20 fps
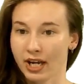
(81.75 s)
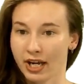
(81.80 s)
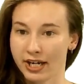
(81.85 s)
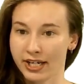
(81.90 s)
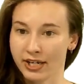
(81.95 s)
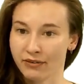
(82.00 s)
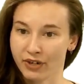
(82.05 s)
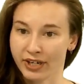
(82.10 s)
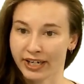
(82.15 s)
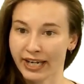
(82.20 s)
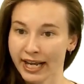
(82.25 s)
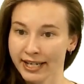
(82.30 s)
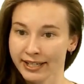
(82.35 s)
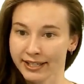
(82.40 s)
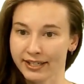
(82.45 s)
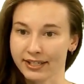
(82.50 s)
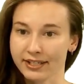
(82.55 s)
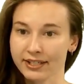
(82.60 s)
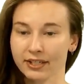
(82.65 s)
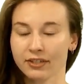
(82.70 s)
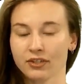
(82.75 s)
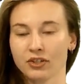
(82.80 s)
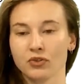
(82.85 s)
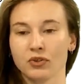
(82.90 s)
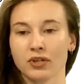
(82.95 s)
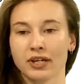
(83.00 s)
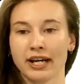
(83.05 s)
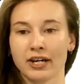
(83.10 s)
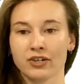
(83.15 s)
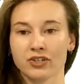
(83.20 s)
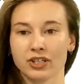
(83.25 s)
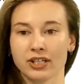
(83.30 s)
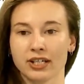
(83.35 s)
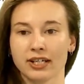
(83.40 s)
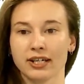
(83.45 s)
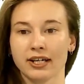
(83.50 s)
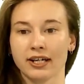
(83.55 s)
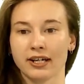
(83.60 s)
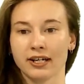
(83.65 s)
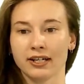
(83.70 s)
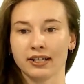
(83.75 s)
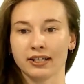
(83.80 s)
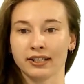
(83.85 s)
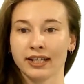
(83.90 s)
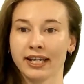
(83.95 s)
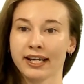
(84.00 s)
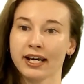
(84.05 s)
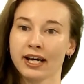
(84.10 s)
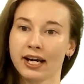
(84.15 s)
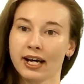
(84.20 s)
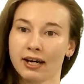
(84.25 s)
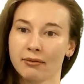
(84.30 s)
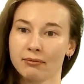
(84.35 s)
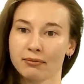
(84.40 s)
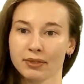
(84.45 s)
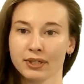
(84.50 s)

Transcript: different gases, you can actually link up